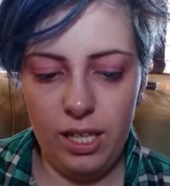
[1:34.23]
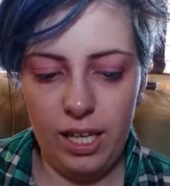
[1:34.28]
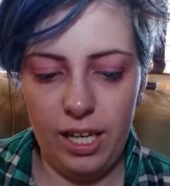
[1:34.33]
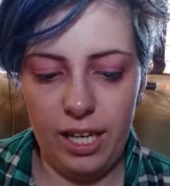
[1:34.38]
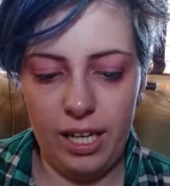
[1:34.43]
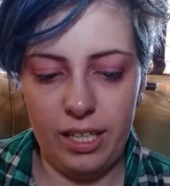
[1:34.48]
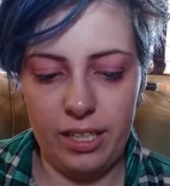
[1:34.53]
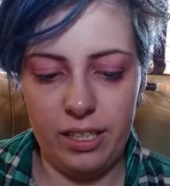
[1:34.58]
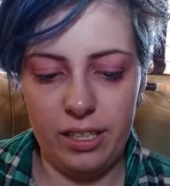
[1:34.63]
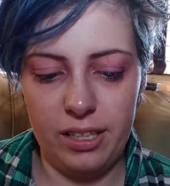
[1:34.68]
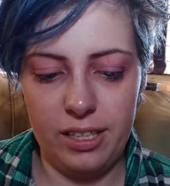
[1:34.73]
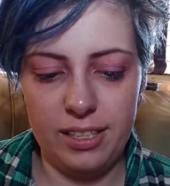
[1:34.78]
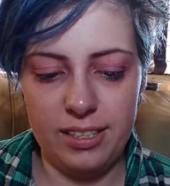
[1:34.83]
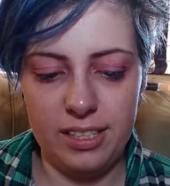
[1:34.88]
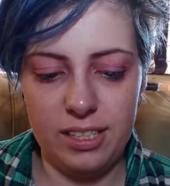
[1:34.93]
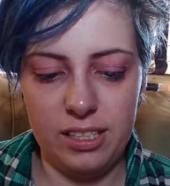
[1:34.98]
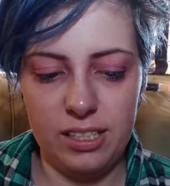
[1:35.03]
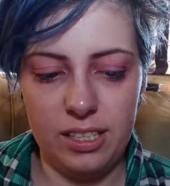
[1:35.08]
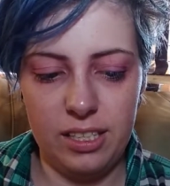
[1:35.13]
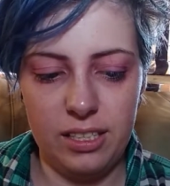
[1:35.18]
And this
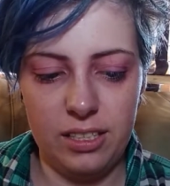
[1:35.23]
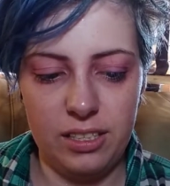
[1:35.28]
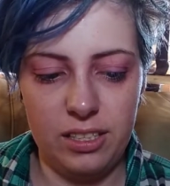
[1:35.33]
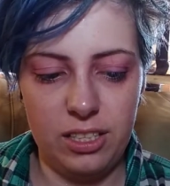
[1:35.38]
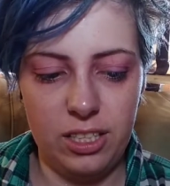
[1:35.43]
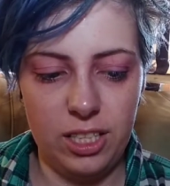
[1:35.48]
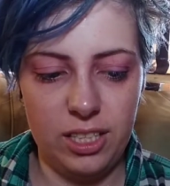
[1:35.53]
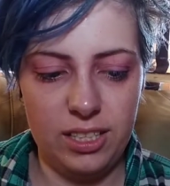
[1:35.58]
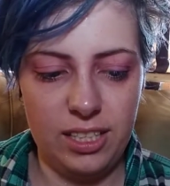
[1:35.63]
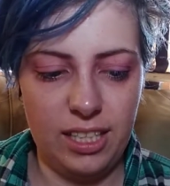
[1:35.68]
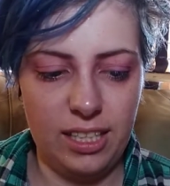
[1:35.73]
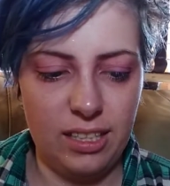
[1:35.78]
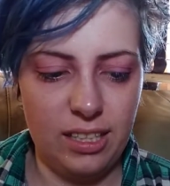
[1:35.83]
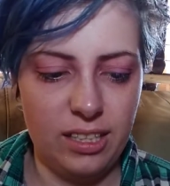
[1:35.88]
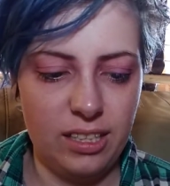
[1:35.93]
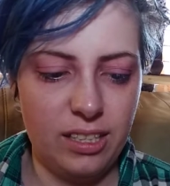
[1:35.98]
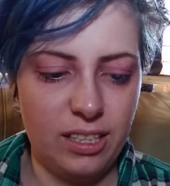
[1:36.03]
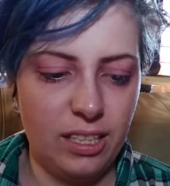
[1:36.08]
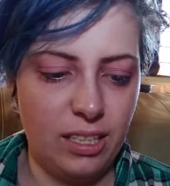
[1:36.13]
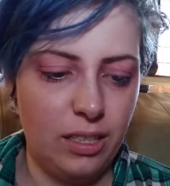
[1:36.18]
is the Ciate
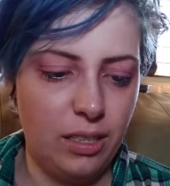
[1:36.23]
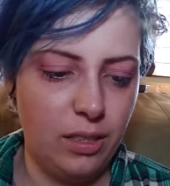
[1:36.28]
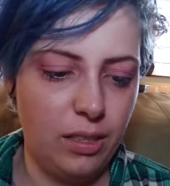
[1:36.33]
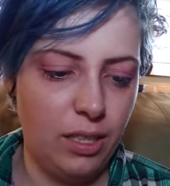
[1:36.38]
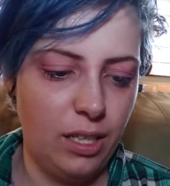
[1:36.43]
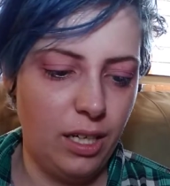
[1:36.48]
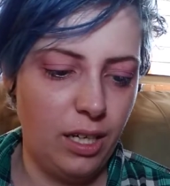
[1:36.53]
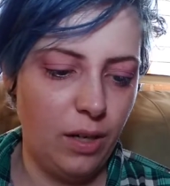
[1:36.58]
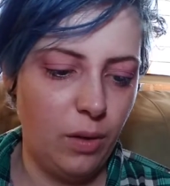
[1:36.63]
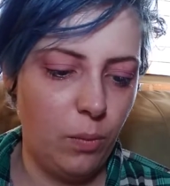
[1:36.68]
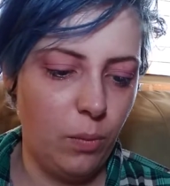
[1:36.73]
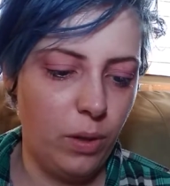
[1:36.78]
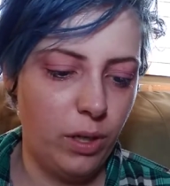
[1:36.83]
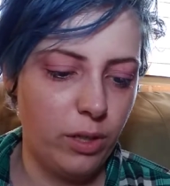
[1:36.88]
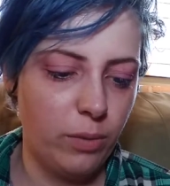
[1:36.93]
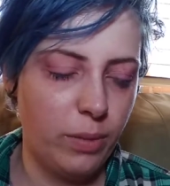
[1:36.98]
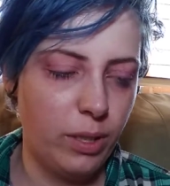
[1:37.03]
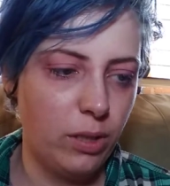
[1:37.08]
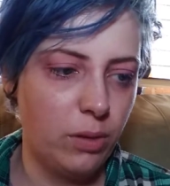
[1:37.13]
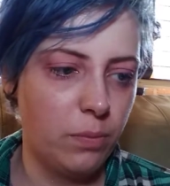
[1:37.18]
London
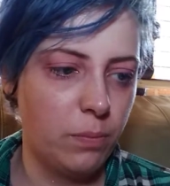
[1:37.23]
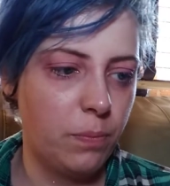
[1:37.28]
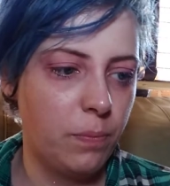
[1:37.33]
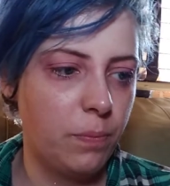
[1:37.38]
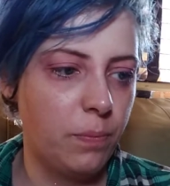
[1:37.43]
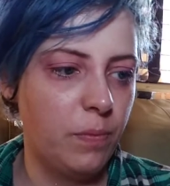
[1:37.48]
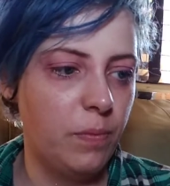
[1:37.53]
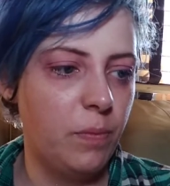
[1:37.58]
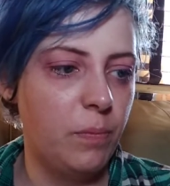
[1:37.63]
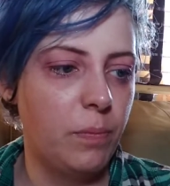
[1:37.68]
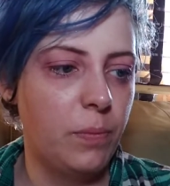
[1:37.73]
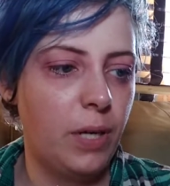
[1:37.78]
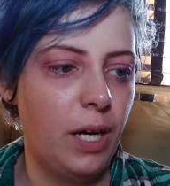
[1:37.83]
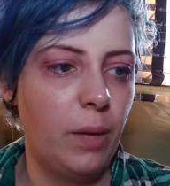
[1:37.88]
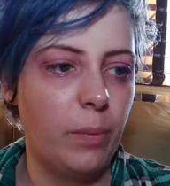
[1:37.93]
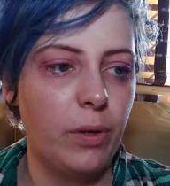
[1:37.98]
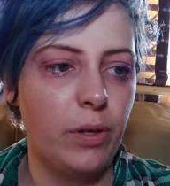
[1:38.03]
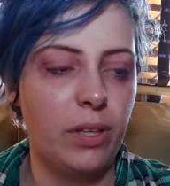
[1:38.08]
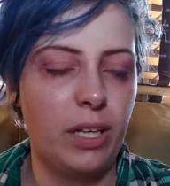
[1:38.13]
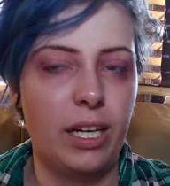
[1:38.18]
watermelon
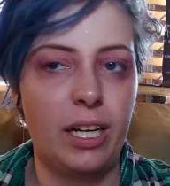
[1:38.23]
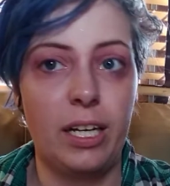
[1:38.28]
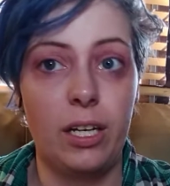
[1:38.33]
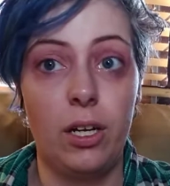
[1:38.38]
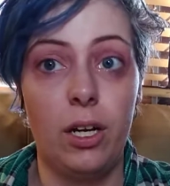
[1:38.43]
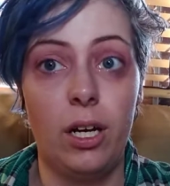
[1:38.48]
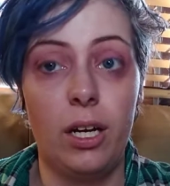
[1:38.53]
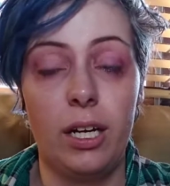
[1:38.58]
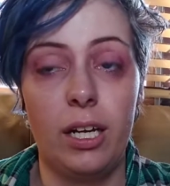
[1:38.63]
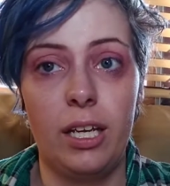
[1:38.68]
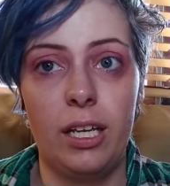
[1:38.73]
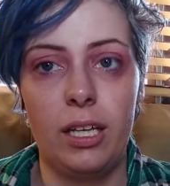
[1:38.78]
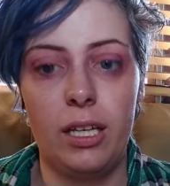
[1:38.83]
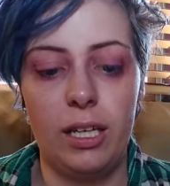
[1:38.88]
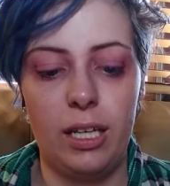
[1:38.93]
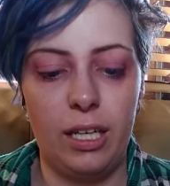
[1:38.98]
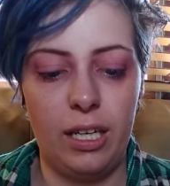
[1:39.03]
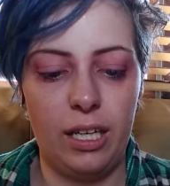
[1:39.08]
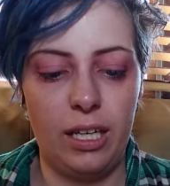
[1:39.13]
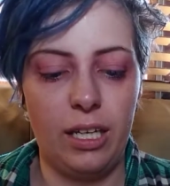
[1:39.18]
primer that I got
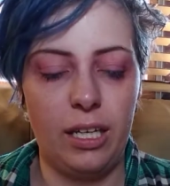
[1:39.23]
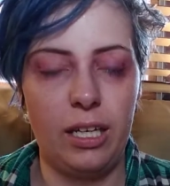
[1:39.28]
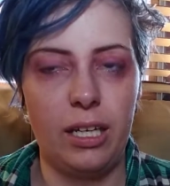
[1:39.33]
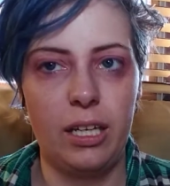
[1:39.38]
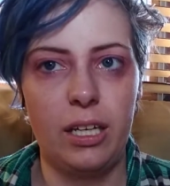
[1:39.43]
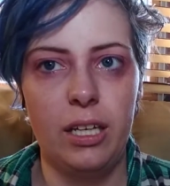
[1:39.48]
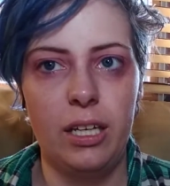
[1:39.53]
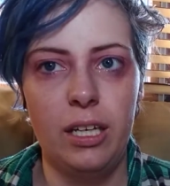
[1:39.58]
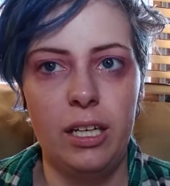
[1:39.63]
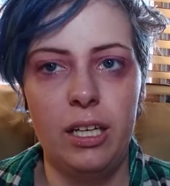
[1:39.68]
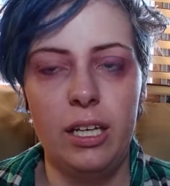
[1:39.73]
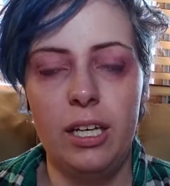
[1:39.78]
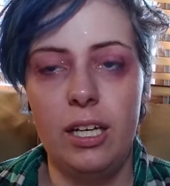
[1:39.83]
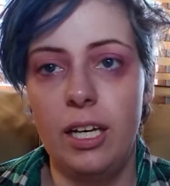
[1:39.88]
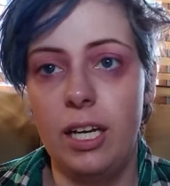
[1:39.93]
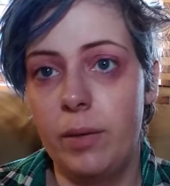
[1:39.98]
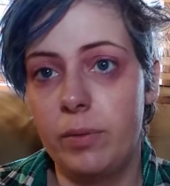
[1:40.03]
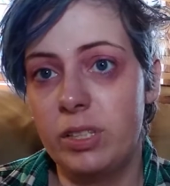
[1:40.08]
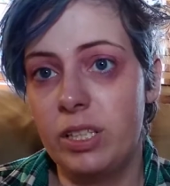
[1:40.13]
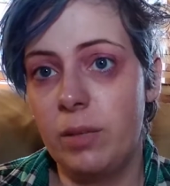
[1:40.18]
in a
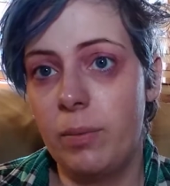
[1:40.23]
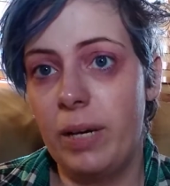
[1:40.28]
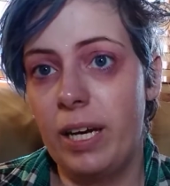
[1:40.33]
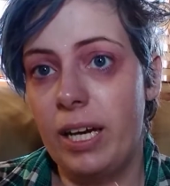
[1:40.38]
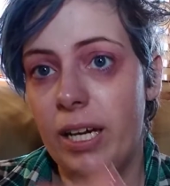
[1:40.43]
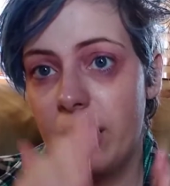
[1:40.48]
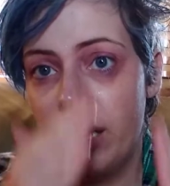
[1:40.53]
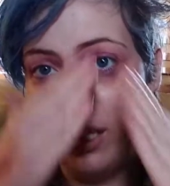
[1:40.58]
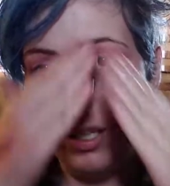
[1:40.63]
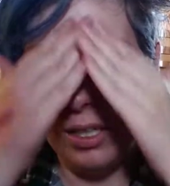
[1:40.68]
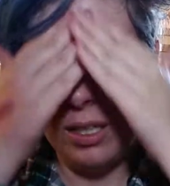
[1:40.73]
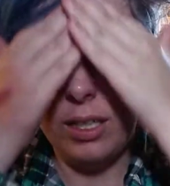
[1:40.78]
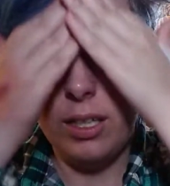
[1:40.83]
Ipsy bag.